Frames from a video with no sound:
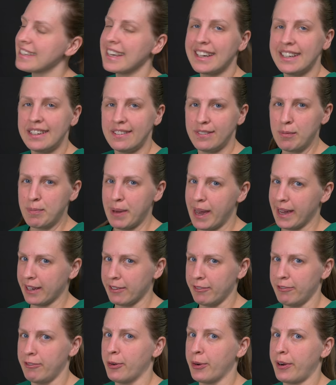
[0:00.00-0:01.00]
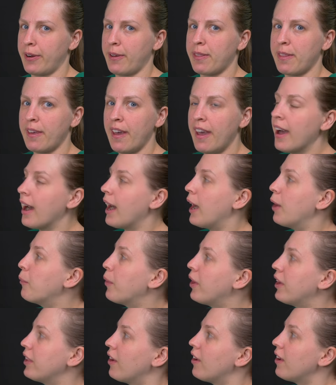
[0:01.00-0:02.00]
kind of a back and forth. I
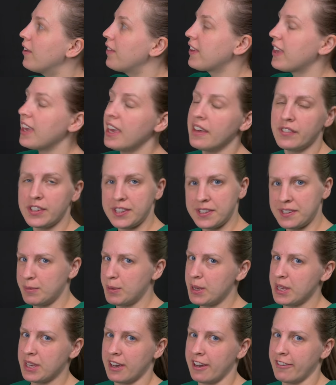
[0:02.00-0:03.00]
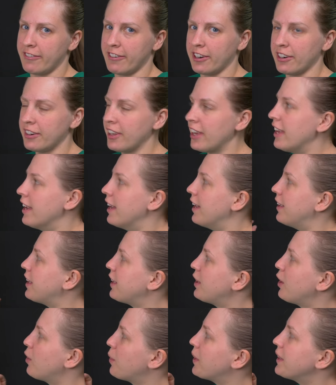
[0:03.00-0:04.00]
want all the canvas to be covered, and
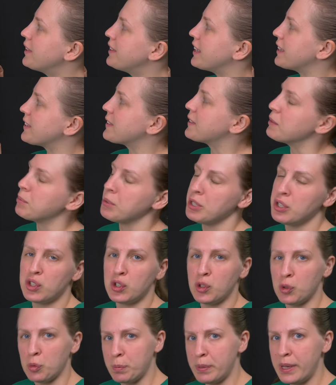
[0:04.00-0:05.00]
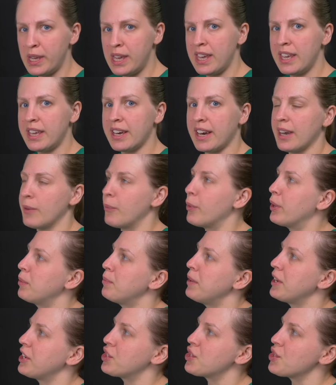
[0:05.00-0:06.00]
I don't want dots to be too big. I want
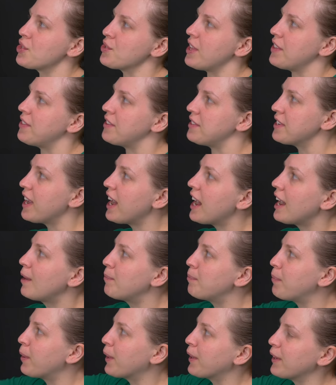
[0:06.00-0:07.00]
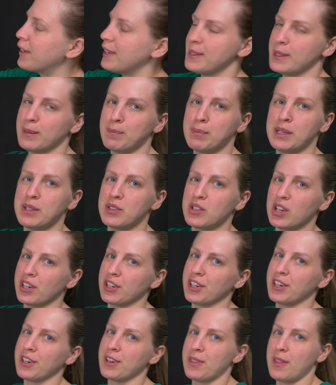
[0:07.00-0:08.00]
to make sure that the top part is a bit
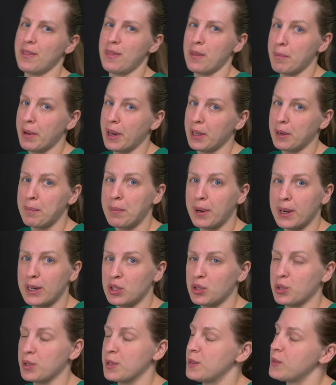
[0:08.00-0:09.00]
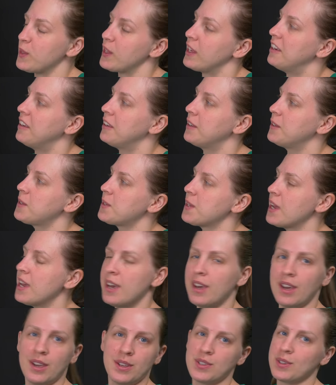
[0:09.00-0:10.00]
darker than the bottom part towards the hills,
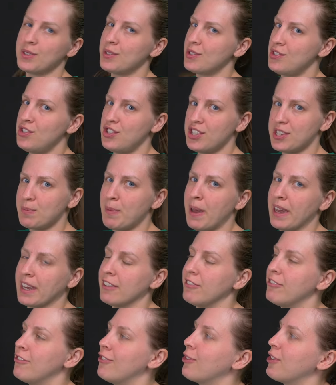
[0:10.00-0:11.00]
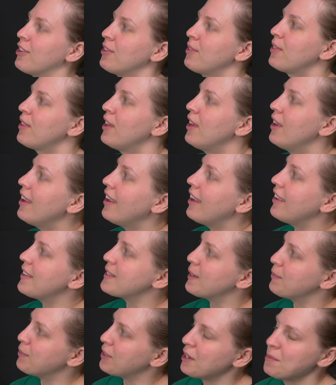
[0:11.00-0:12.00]
so it's just back and forth.
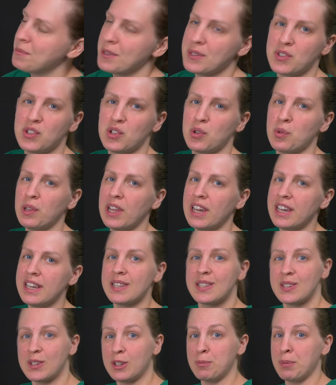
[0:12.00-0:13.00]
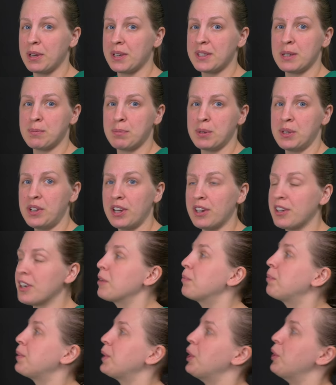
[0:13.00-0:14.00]
Sometimes it's too light, so I'll mix up a
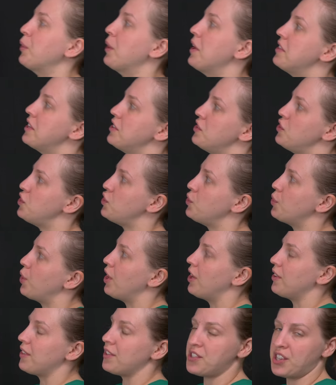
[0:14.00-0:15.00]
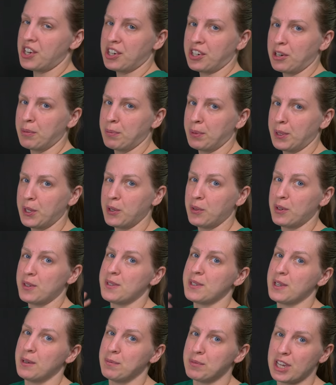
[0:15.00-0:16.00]
darker blue and then do all the darker blue.
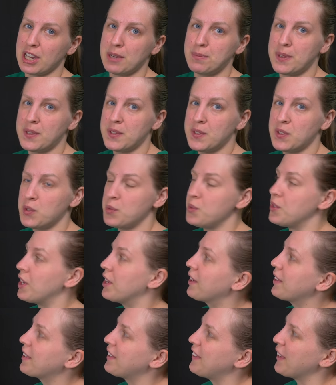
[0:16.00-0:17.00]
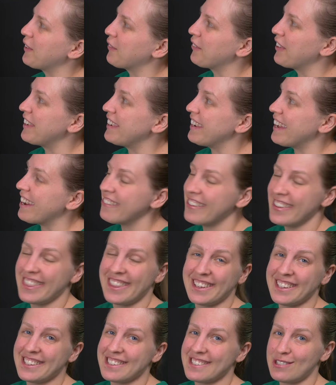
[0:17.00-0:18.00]
Sometimes it's too dark, like right now I
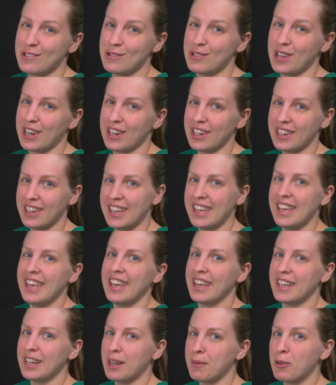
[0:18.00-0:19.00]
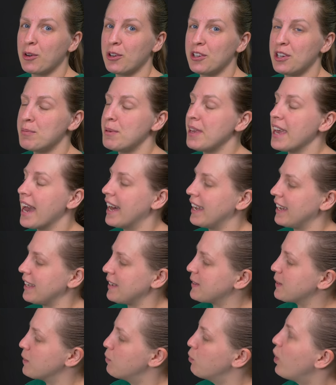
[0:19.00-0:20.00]
think it's too dark, and I'm going to be
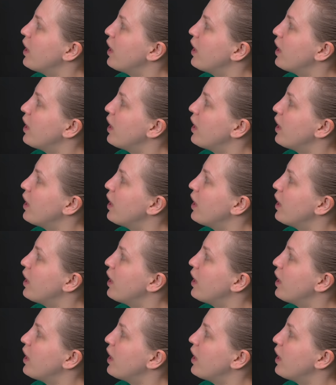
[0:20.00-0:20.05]
adding some